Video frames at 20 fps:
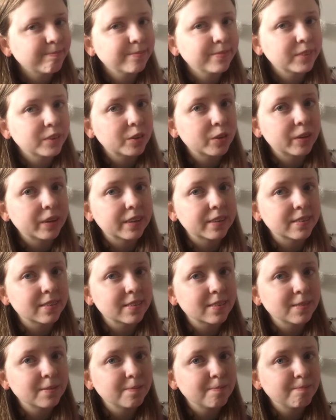So, yes,
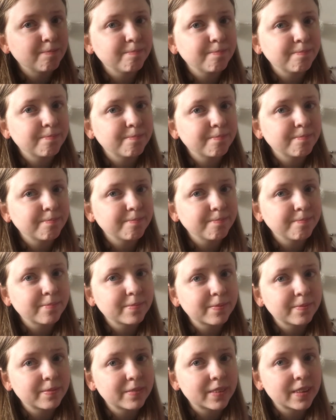
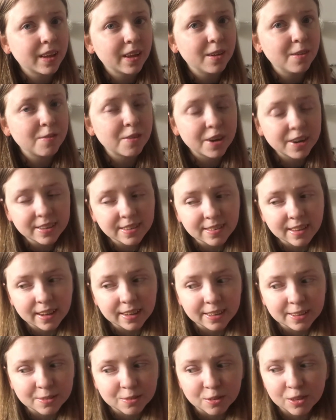very
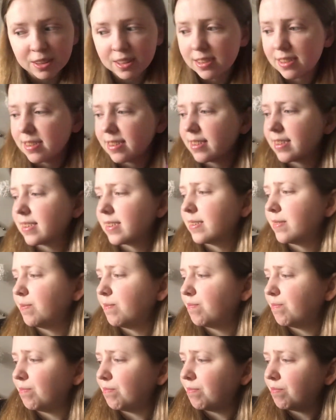excited for this.
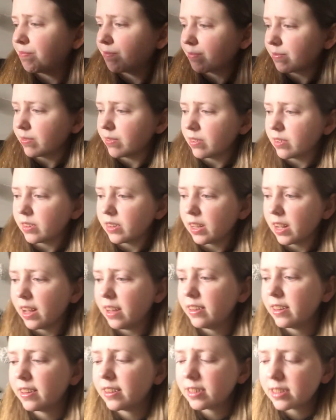
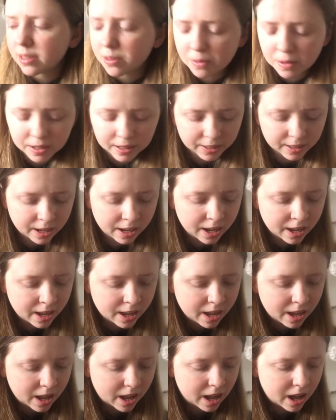And then this one
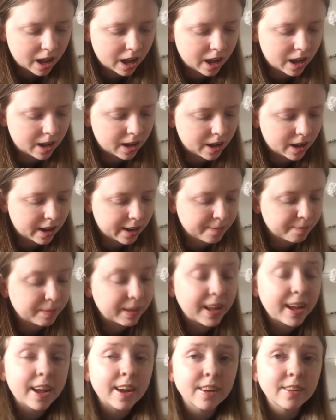uh, I'm
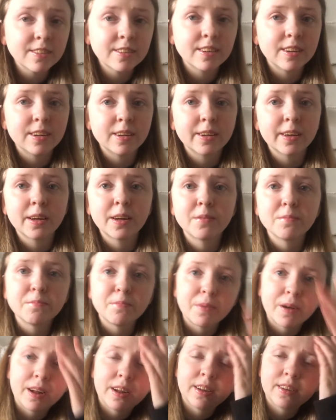counting,
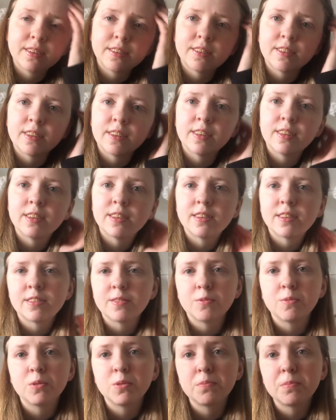but this
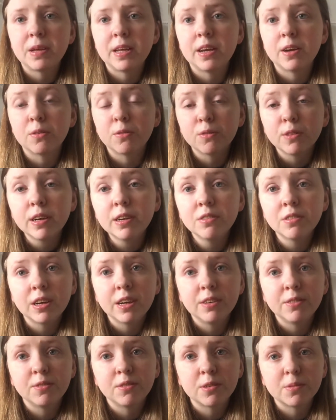will be a
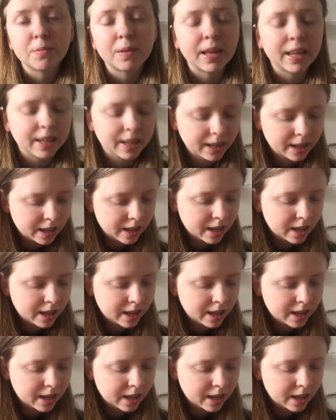reread for me,